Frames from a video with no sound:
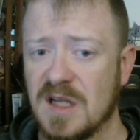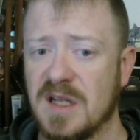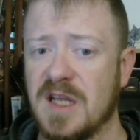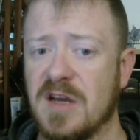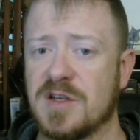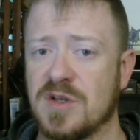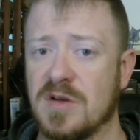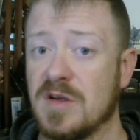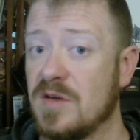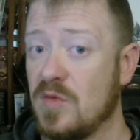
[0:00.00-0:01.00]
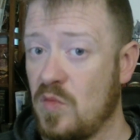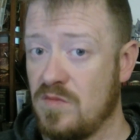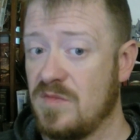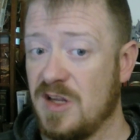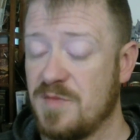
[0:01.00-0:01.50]
character,
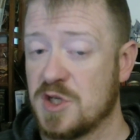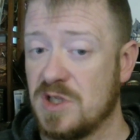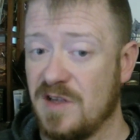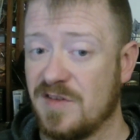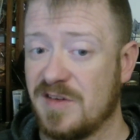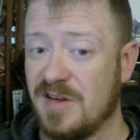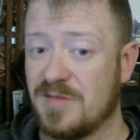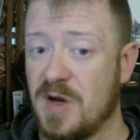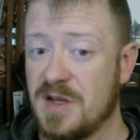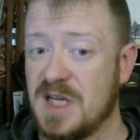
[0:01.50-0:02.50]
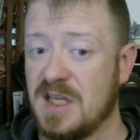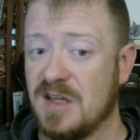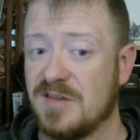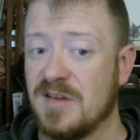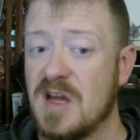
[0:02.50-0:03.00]
especially if she is
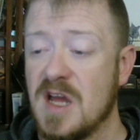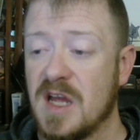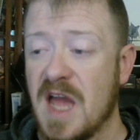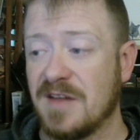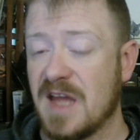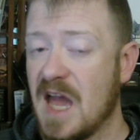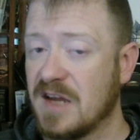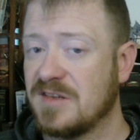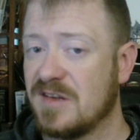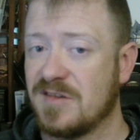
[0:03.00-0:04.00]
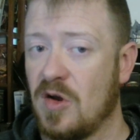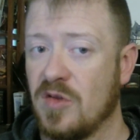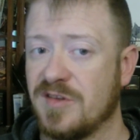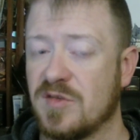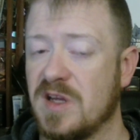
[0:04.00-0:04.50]
spontaneous, has access to all
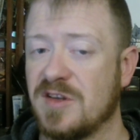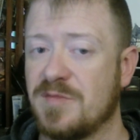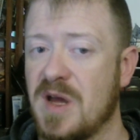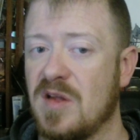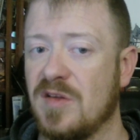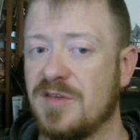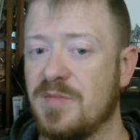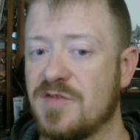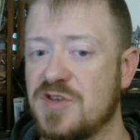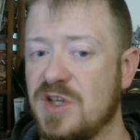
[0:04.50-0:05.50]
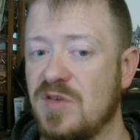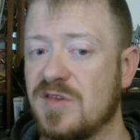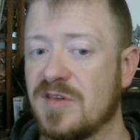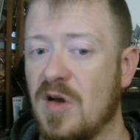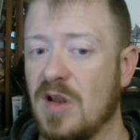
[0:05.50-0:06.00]
these great spells, but if she
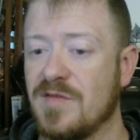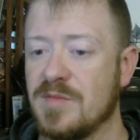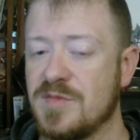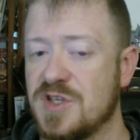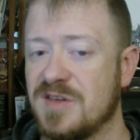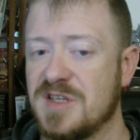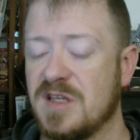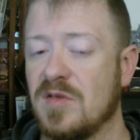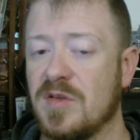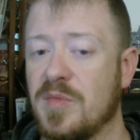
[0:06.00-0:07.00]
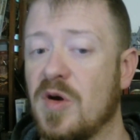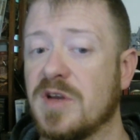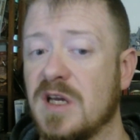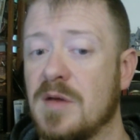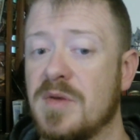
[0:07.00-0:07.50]
uses all of them just to heal the
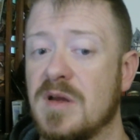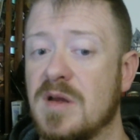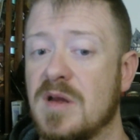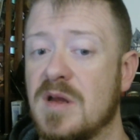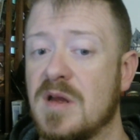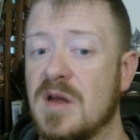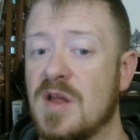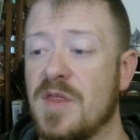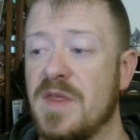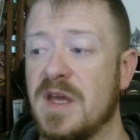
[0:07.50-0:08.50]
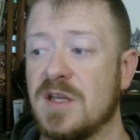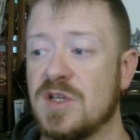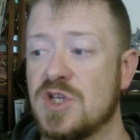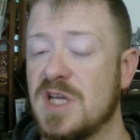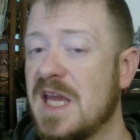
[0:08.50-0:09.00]
party up, then
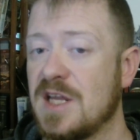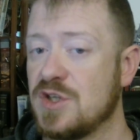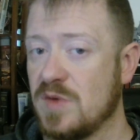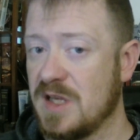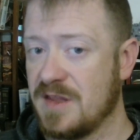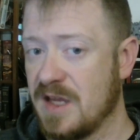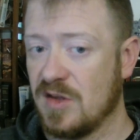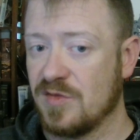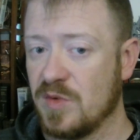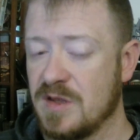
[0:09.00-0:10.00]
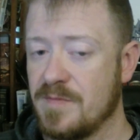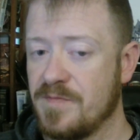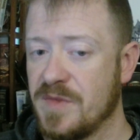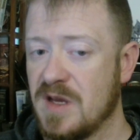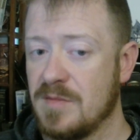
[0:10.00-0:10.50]
she can't do anything else with them.
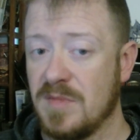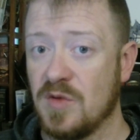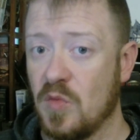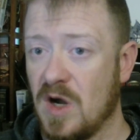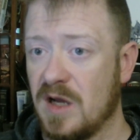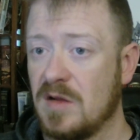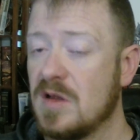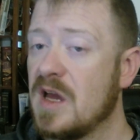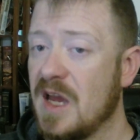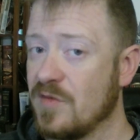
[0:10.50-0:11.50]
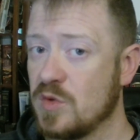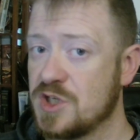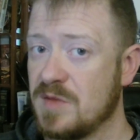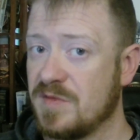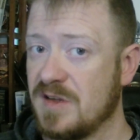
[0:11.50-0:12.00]
Meanwhile, everyone
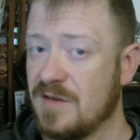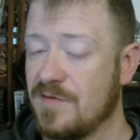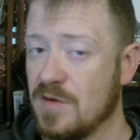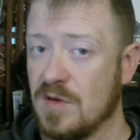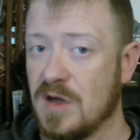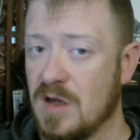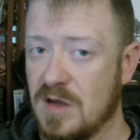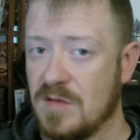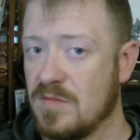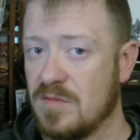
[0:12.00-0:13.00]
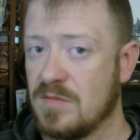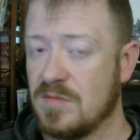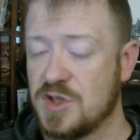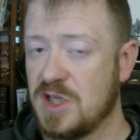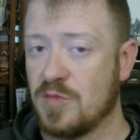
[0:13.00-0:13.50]
chips in for a
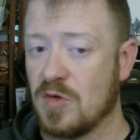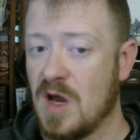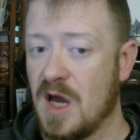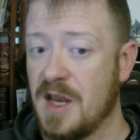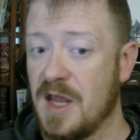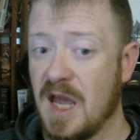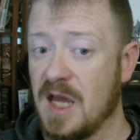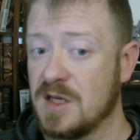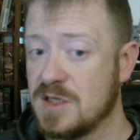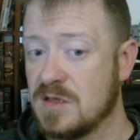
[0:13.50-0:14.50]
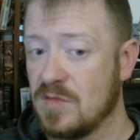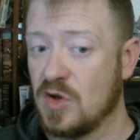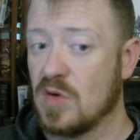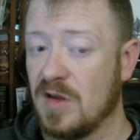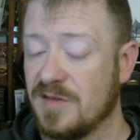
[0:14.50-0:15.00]
cheap rod and
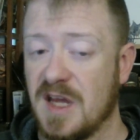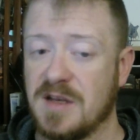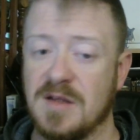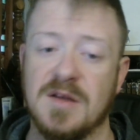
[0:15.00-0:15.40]
you're all set.